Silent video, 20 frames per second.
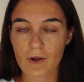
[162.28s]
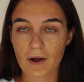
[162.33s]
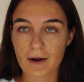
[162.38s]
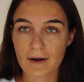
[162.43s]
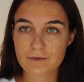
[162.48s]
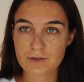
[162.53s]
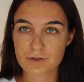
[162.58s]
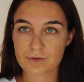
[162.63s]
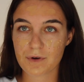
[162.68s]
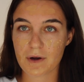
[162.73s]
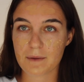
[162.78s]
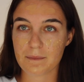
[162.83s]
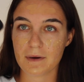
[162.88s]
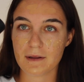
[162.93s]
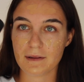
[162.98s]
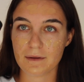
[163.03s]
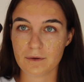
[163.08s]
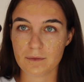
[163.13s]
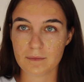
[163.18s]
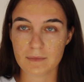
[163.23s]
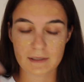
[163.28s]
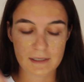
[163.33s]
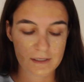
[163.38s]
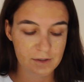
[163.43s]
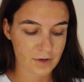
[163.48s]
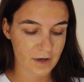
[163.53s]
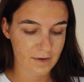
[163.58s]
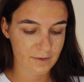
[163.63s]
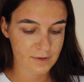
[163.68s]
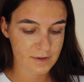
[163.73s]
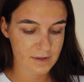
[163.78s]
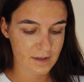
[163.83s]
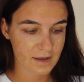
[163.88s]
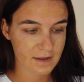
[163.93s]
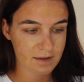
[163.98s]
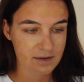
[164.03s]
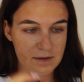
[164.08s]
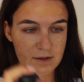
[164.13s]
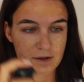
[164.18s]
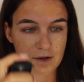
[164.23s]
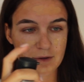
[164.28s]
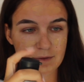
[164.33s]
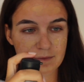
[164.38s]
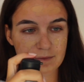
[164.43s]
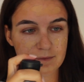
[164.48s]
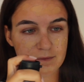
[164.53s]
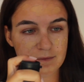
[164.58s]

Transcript: I've just grabbed my little mini travel size, so